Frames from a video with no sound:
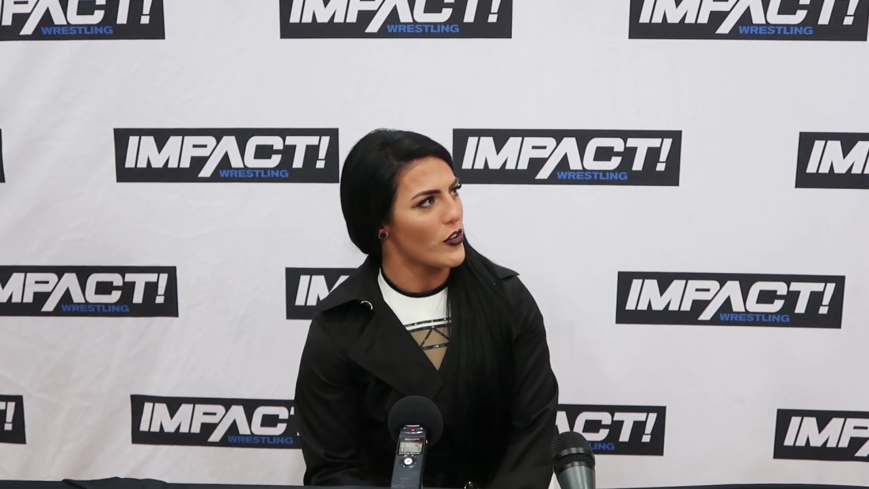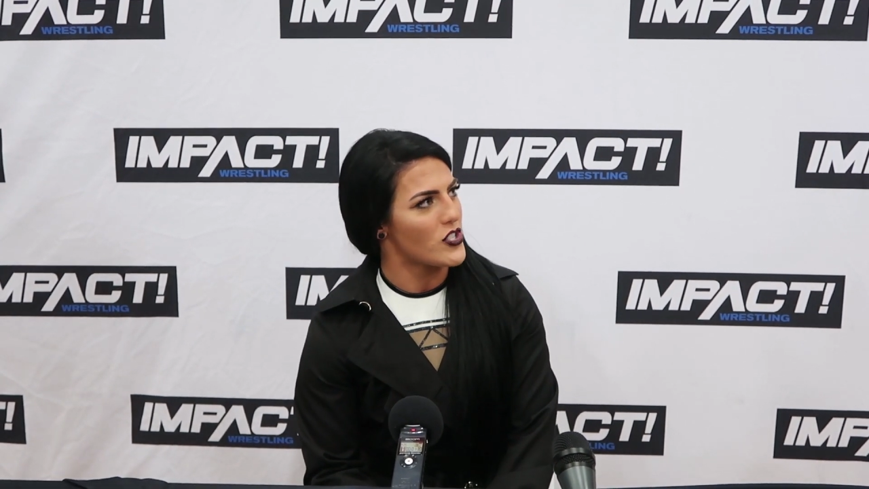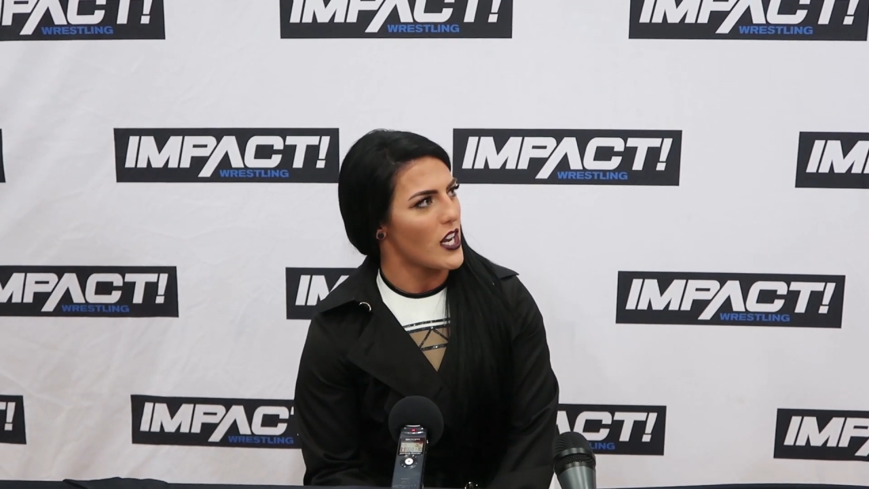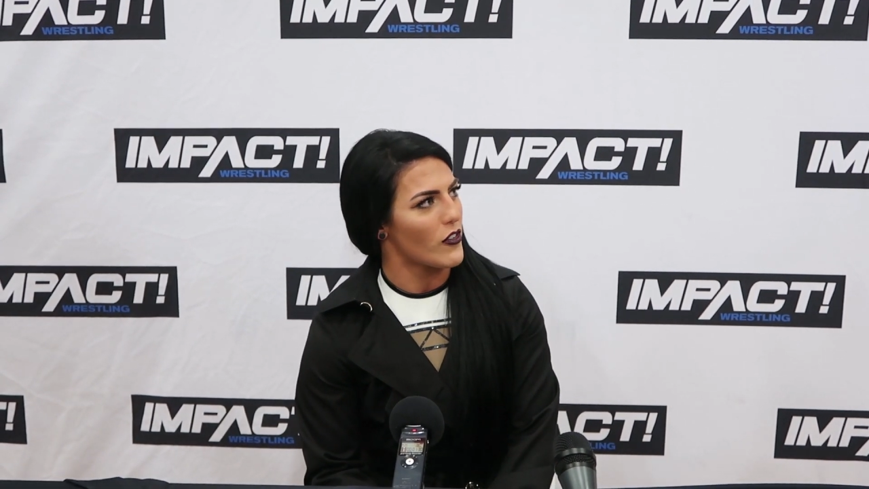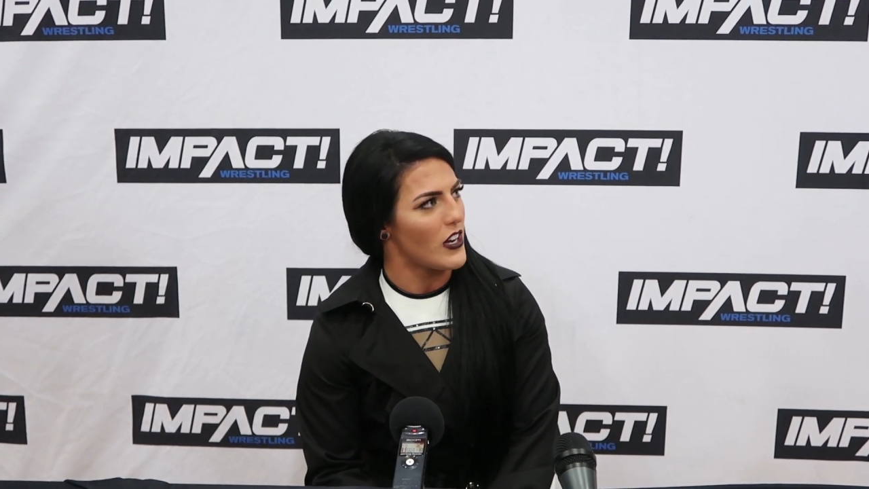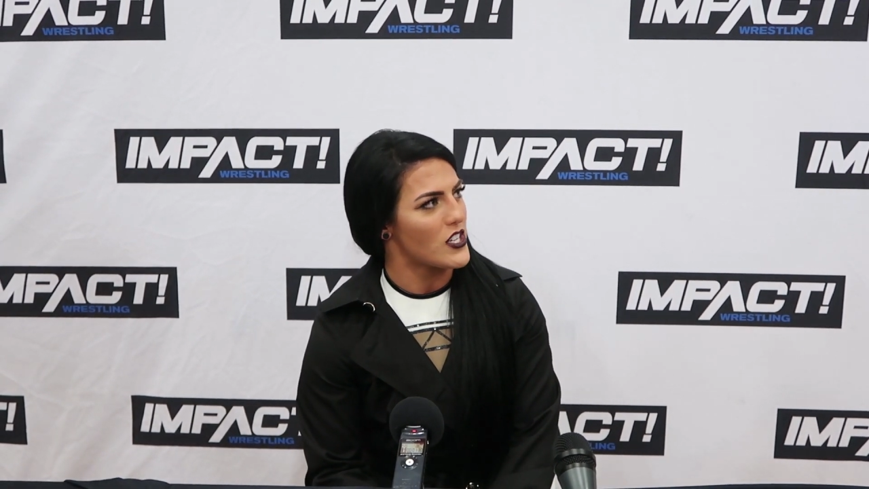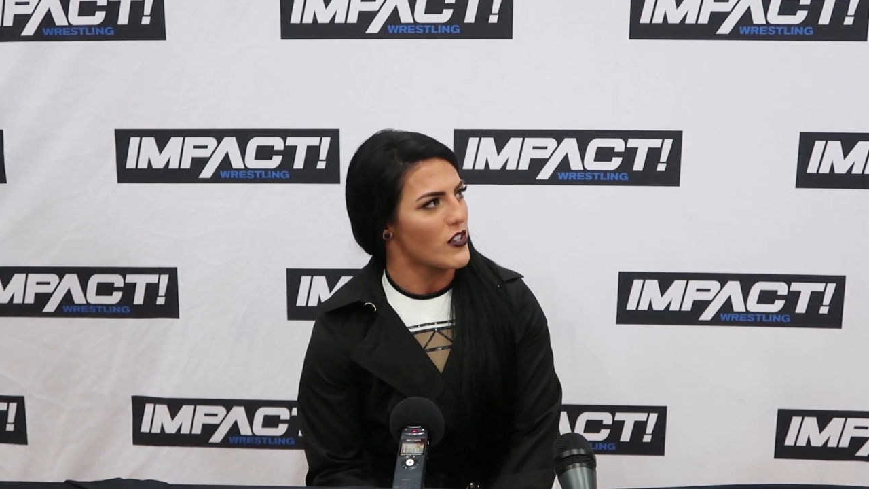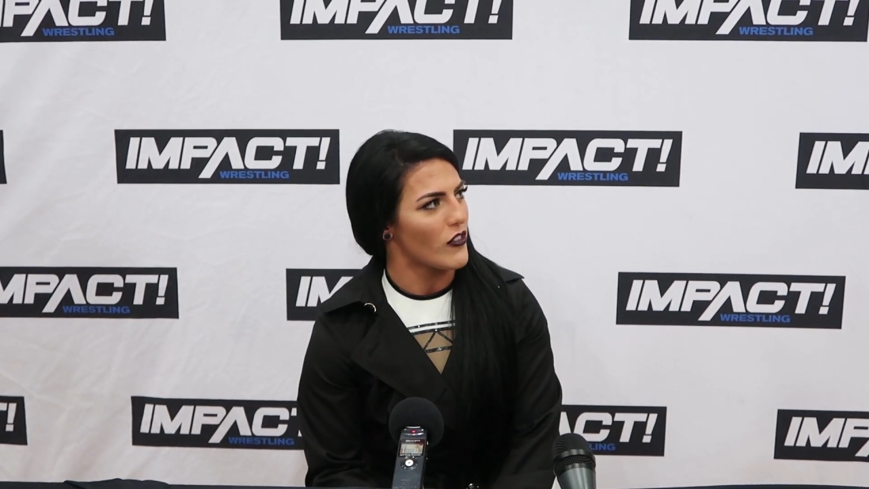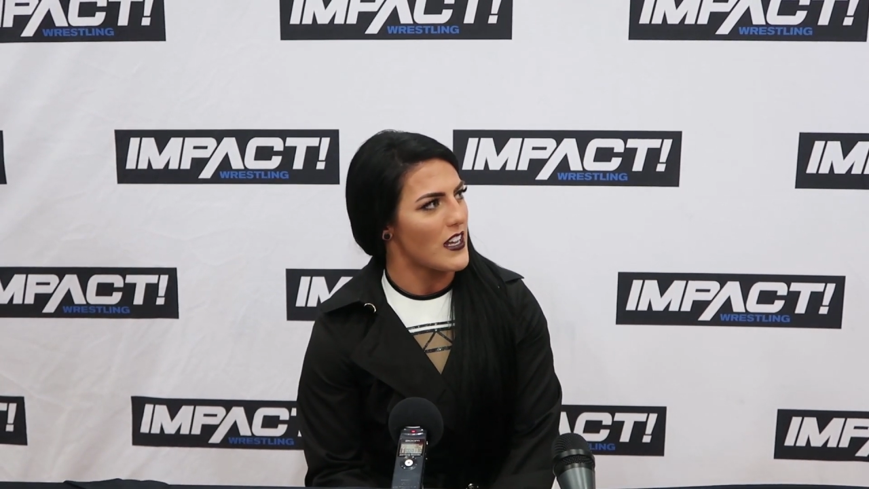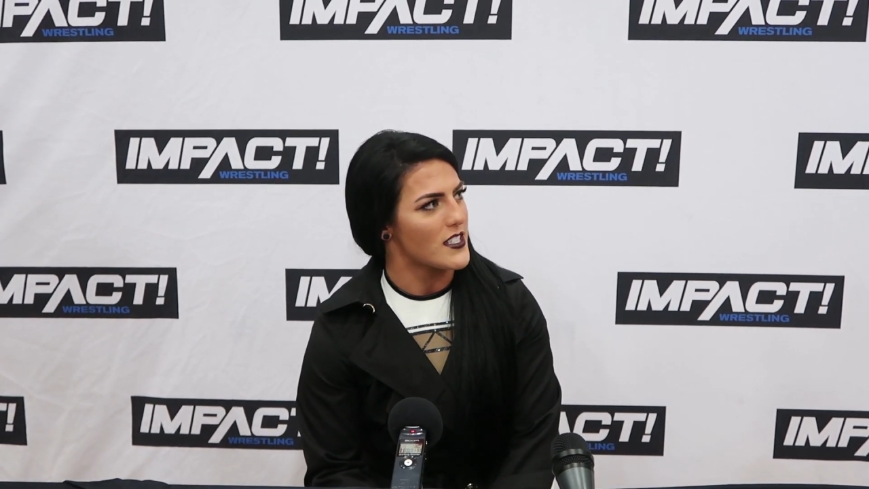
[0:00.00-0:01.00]
third
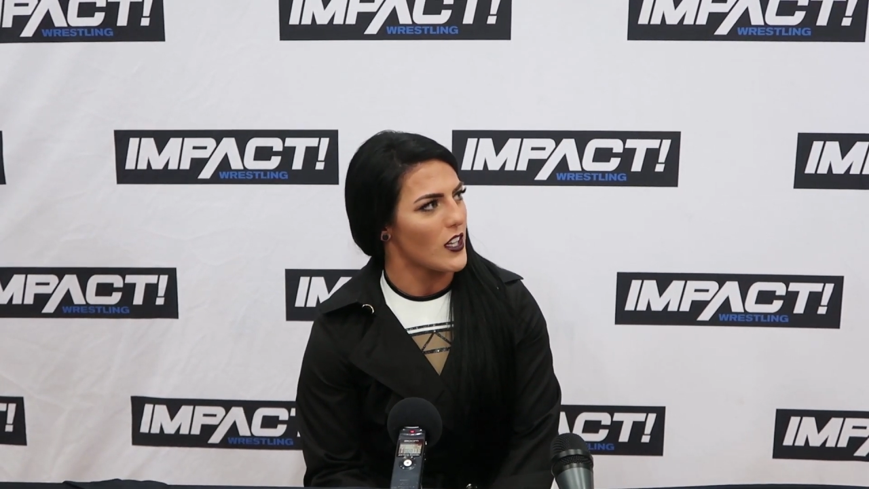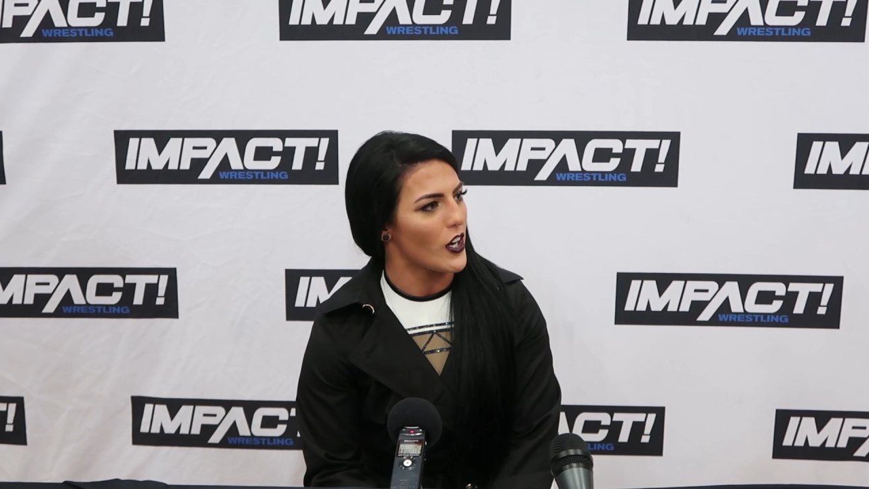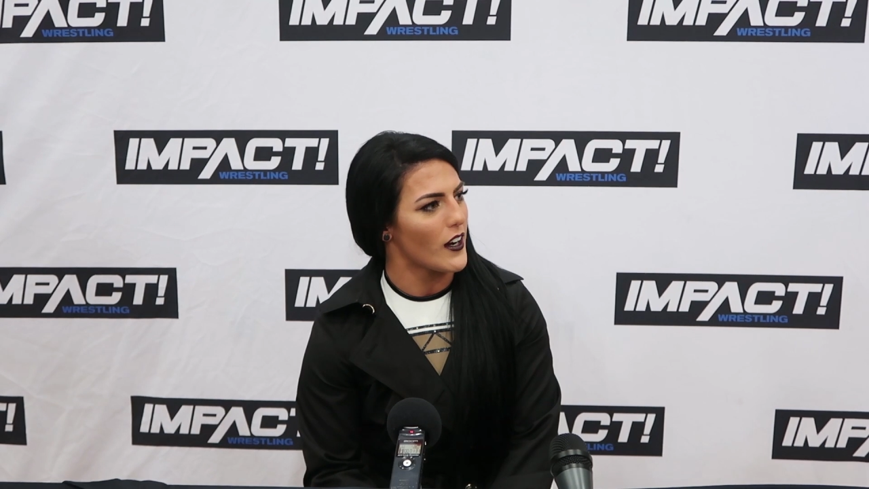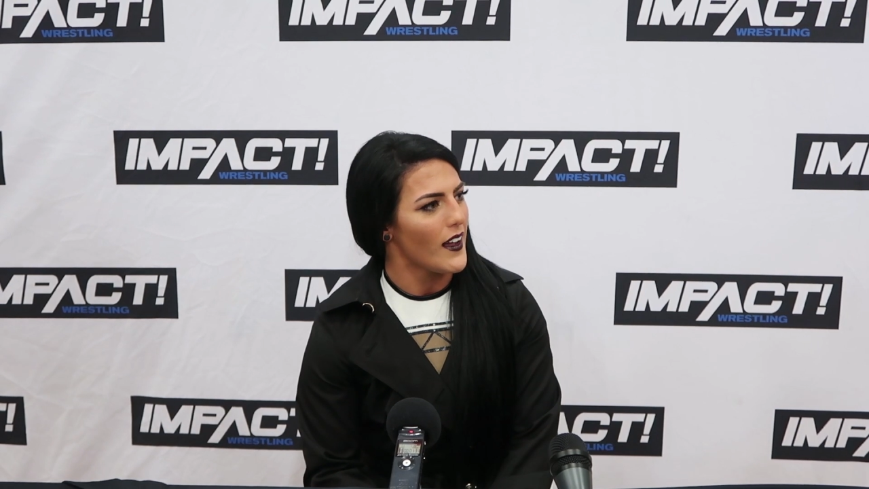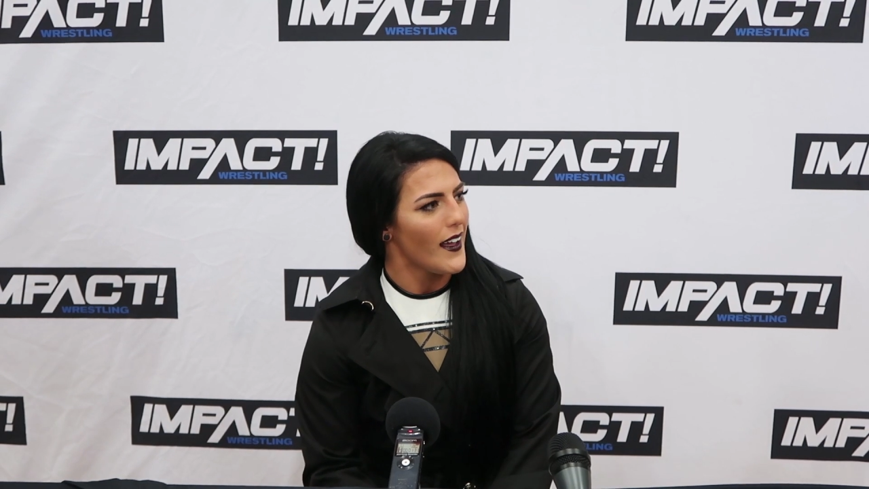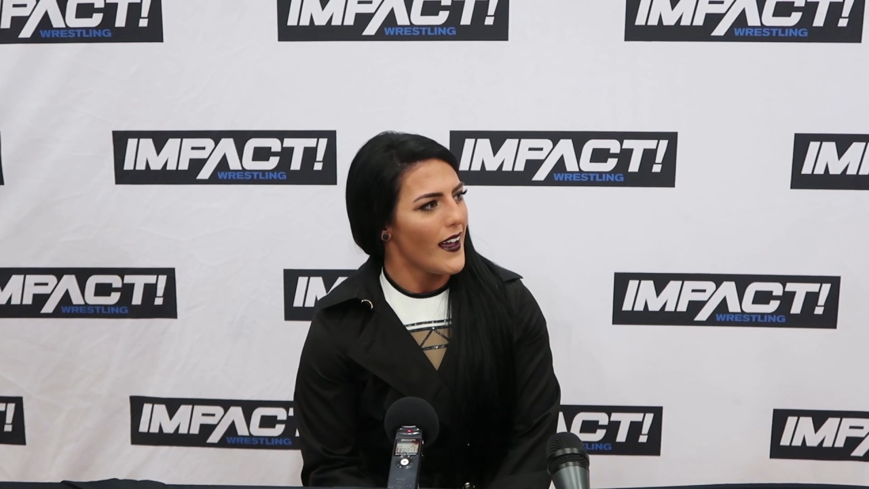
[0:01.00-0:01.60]
generation wrestler,